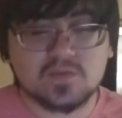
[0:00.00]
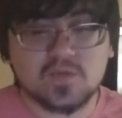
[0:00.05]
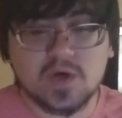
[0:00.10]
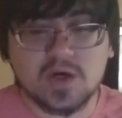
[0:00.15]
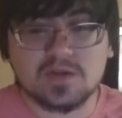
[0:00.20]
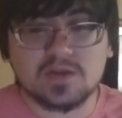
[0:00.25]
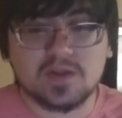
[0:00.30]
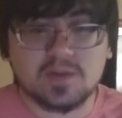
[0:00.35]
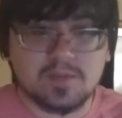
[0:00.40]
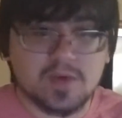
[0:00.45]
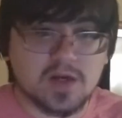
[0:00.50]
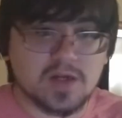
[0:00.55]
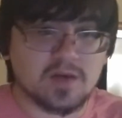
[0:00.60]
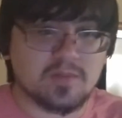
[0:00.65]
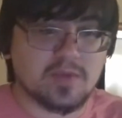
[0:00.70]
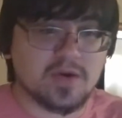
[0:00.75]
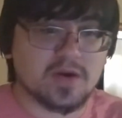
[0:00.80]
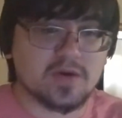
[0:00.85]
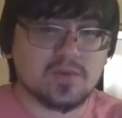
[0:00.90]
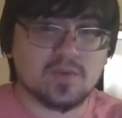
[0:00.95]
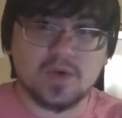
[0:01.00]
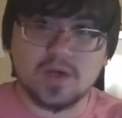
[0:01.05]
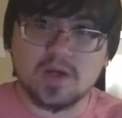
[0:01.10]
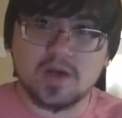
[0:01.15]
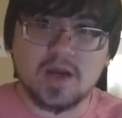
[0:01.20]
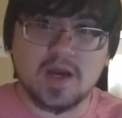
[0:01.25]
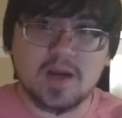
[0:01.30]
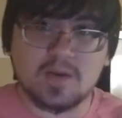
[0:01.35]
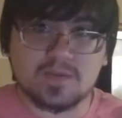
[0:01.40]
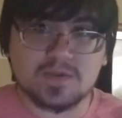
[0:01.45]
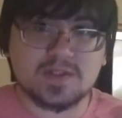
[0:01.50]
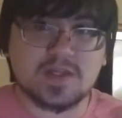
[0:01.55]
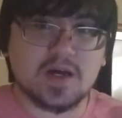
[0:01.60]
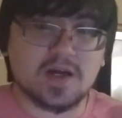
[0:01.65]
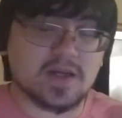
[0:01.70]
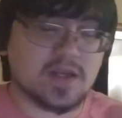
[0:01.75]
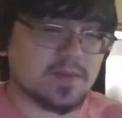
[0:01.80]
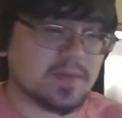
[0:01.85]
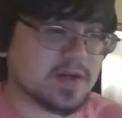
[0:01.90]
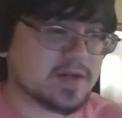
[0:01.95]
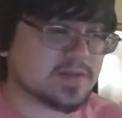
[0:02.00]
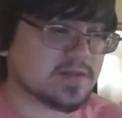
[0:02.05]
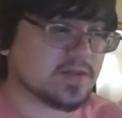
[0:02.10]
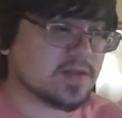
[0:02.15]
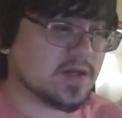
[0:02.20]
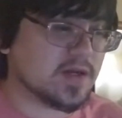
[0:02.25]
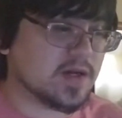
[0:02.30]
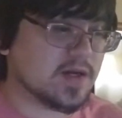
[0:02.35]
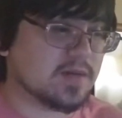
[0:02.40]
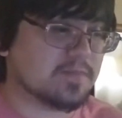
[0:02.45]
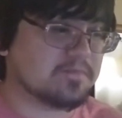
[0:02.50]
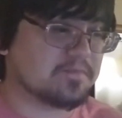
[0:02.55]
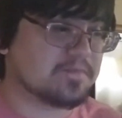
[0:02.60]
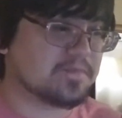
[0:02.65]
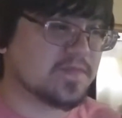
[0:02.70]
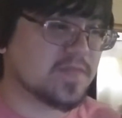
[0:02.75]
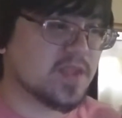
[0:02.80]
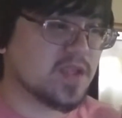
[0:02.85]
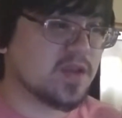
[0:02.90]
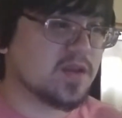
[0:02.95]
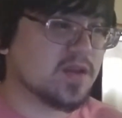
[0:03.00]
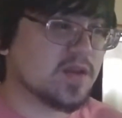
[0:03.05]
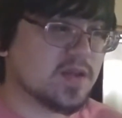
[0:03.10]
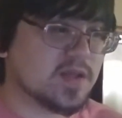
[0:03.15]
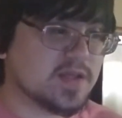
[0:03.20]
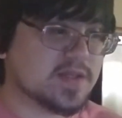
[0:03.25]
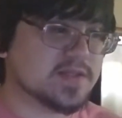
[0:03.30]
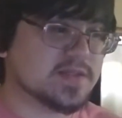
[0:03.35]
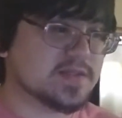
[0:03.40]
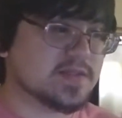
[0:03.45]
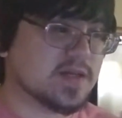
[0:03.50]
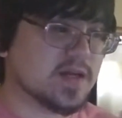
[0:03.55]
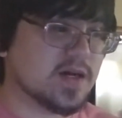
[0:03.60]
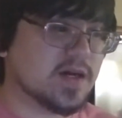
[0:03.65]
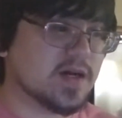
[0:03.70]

well, the manga part where I was talking about his